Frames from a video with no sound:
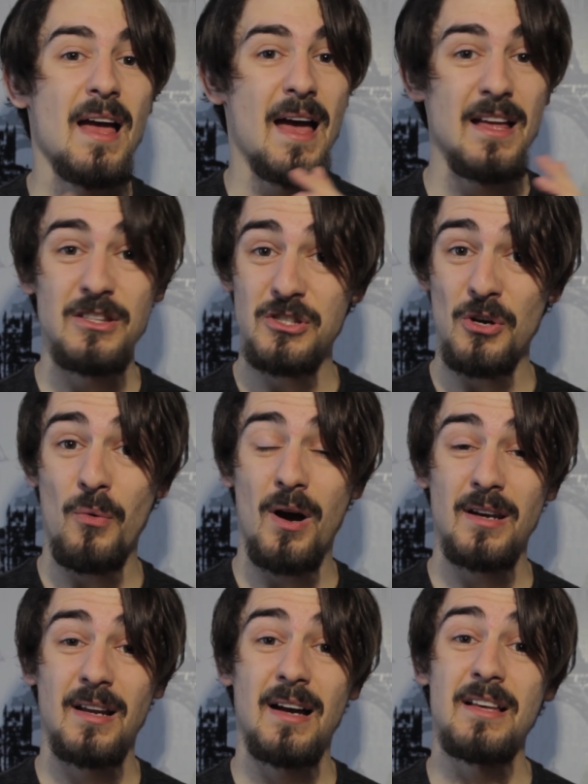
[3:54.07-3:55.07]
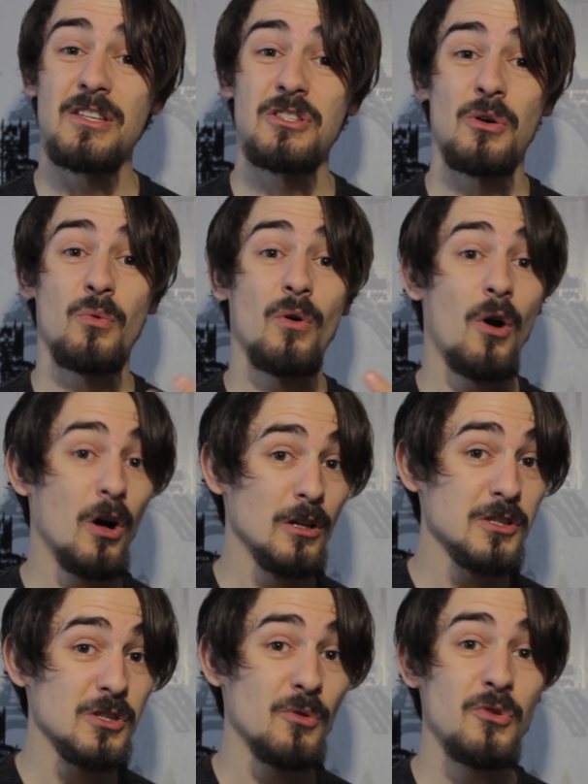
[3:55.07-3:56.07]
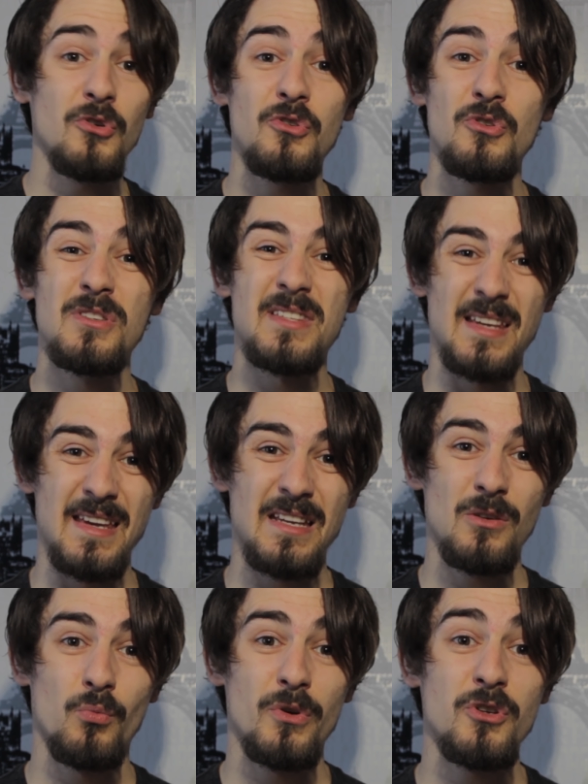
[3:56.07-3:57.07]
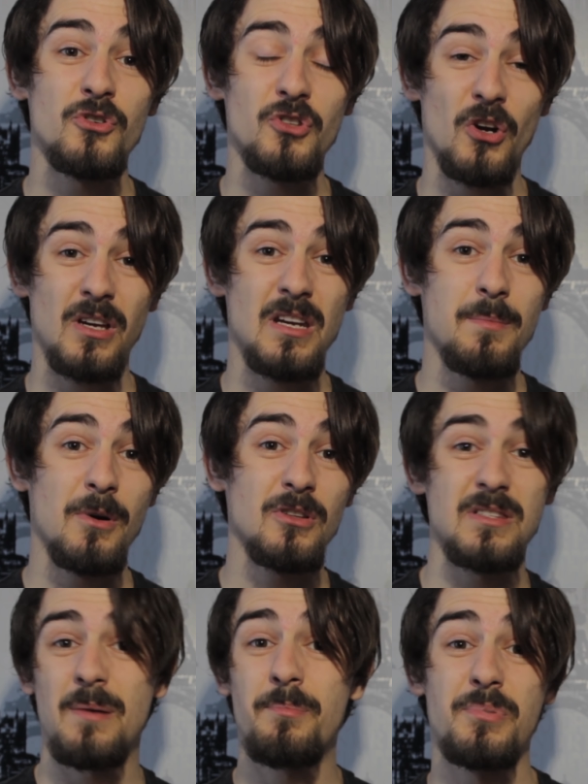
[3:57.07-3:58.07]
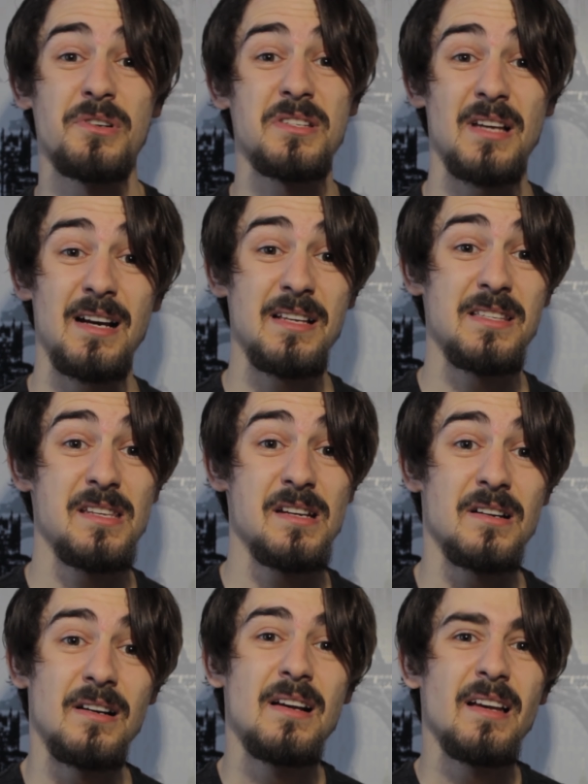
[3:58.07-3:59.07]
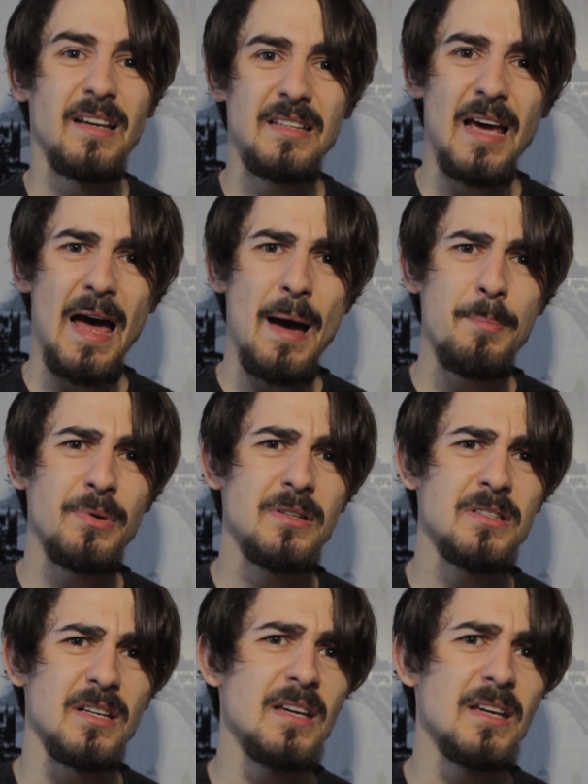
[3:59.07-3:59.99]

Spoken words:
And so on, guys. So also you use in when you're talking about some precise year. It happened